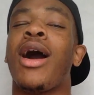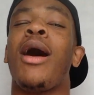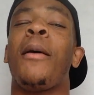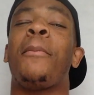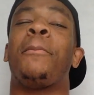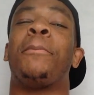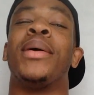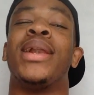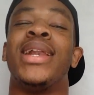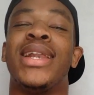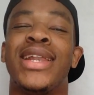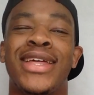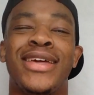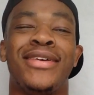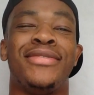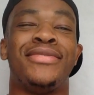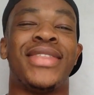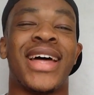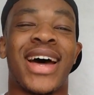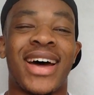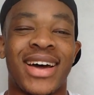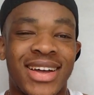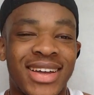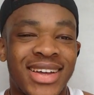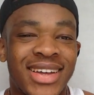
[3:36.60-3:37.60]
can't
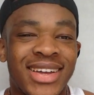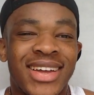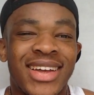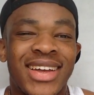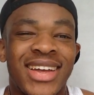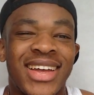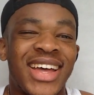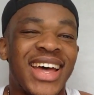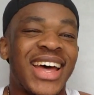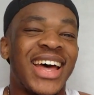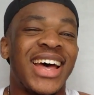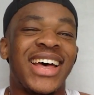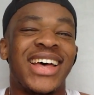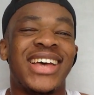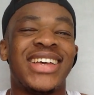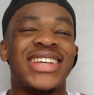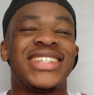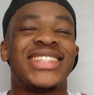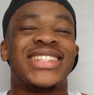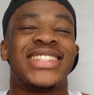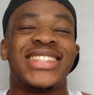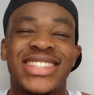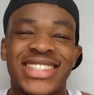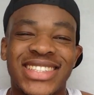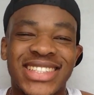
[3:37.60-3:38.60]
believe that,
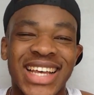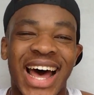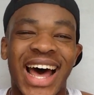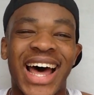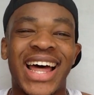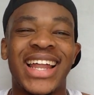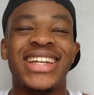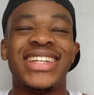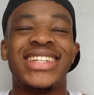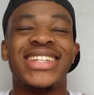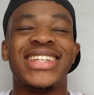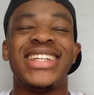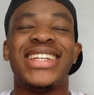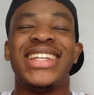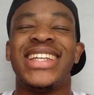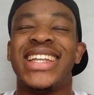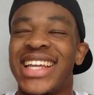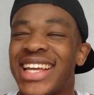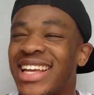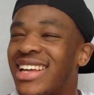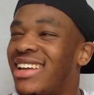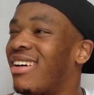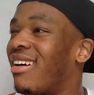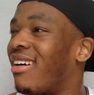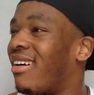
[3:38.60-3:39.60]
a sand
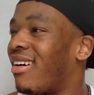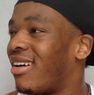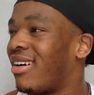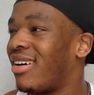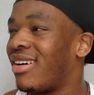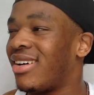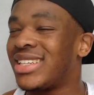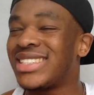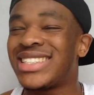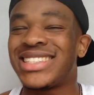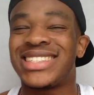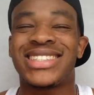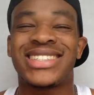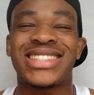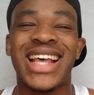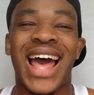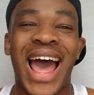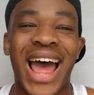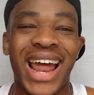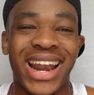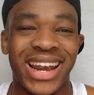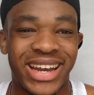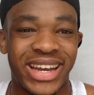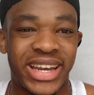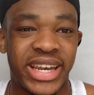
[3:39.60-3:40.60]
nigga,
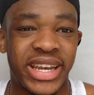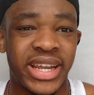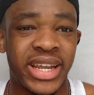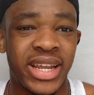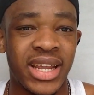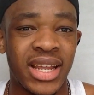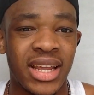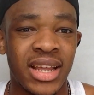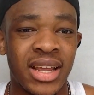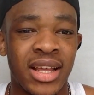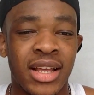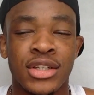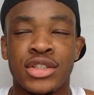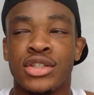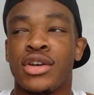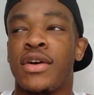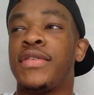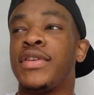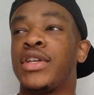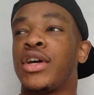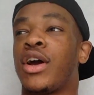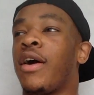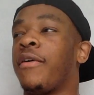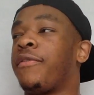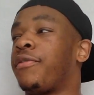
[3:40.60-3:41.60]
sand. So
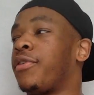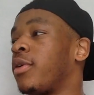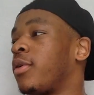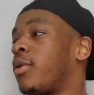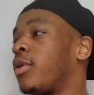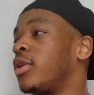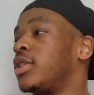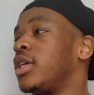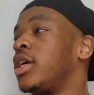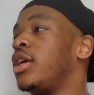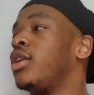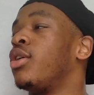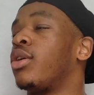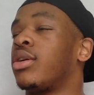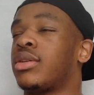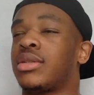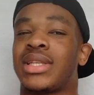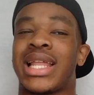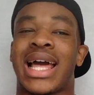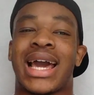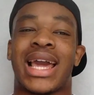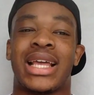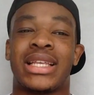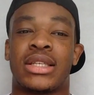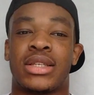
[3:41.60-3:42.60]
obviously copying because he
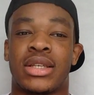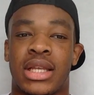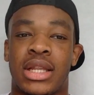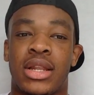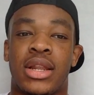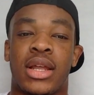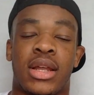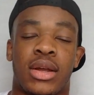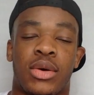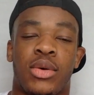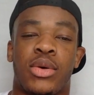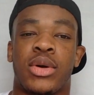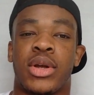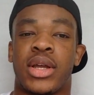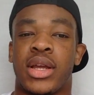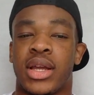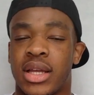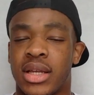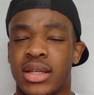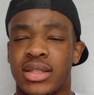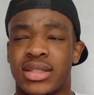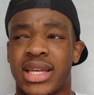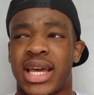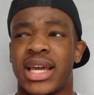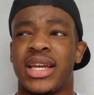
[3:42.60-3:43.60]

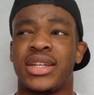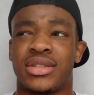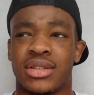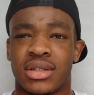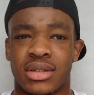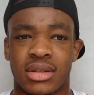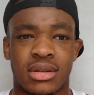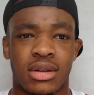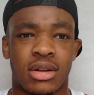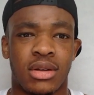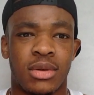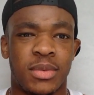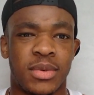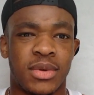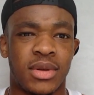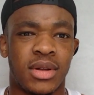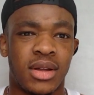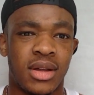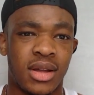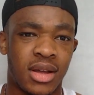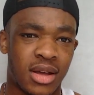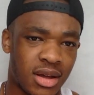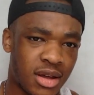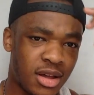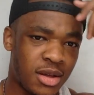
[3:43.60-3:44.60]
is Asian.
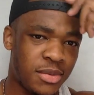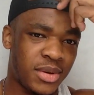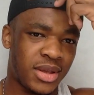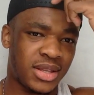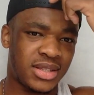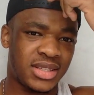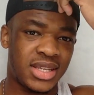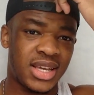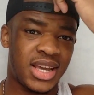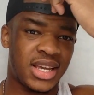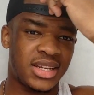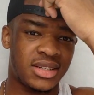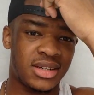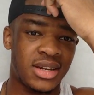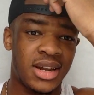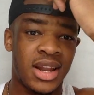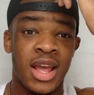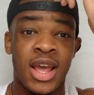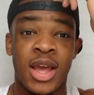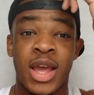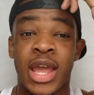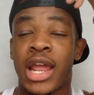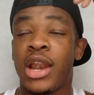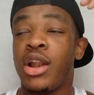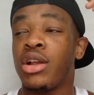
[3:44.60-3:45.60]
Is he Asian?
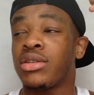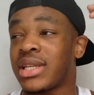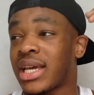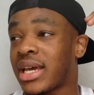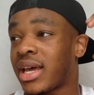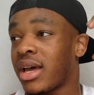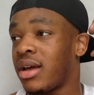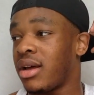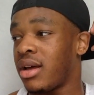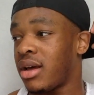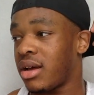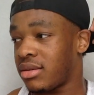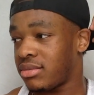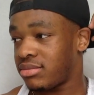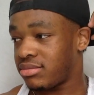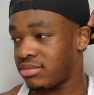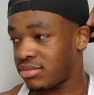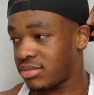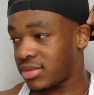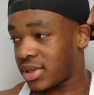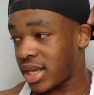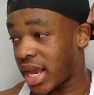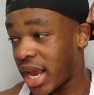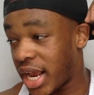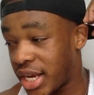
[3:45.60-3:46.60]
He looks like a
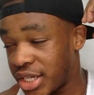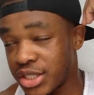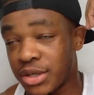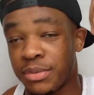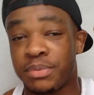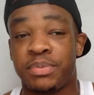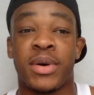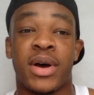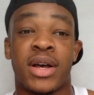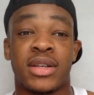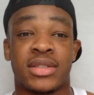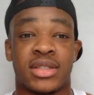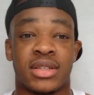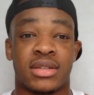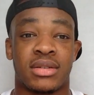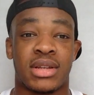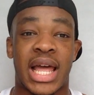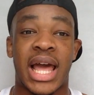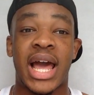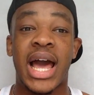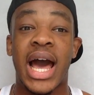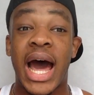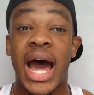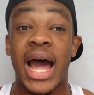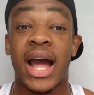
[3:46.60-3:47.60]
Asian person.
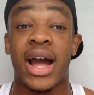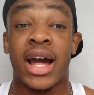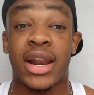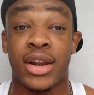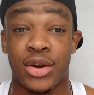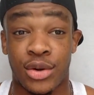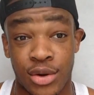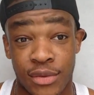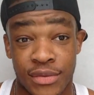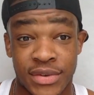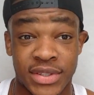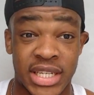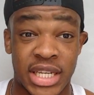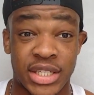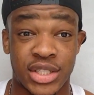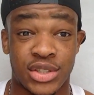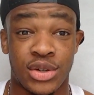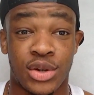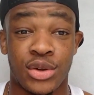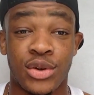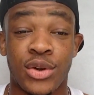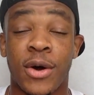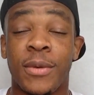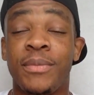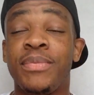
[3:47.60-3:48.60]
Like, I don't know if he's
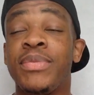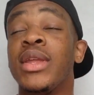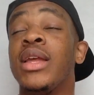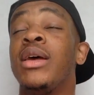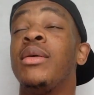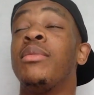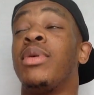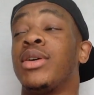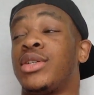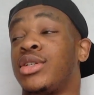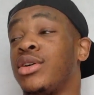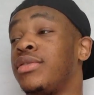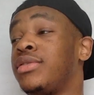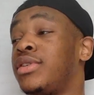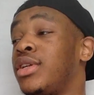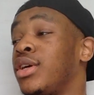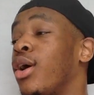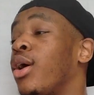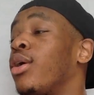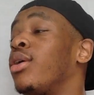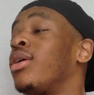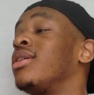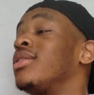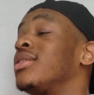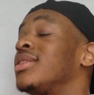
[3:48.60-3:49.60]
Asian or not. But she wants to
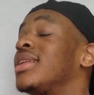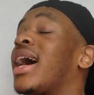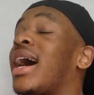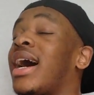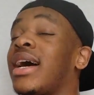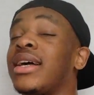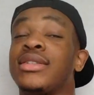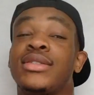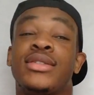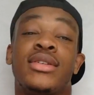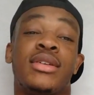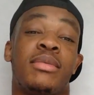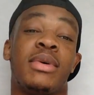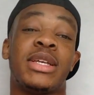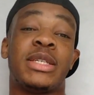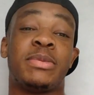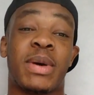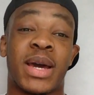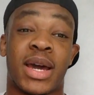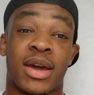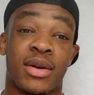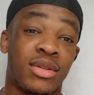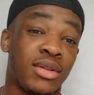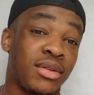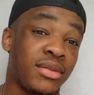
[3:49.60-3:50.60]
go on that. So let's
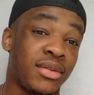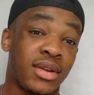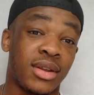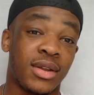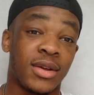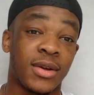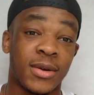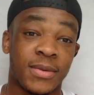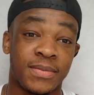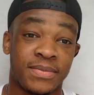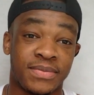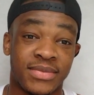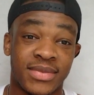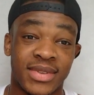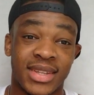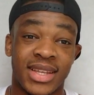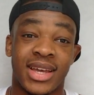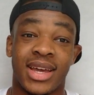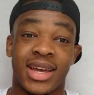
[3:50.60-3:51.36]
back on the video.